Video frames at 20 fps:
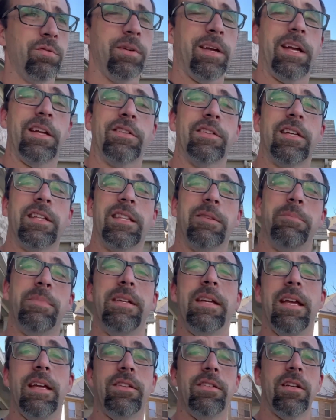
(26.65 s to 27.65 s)
I actually got
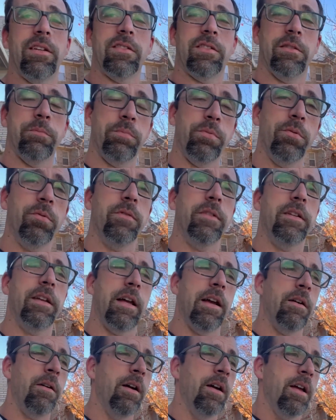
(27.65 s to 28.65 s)
the PHS to prove it
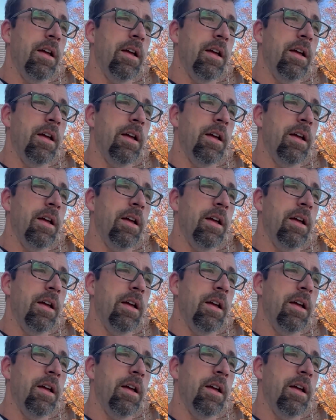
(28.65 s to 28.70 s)
now.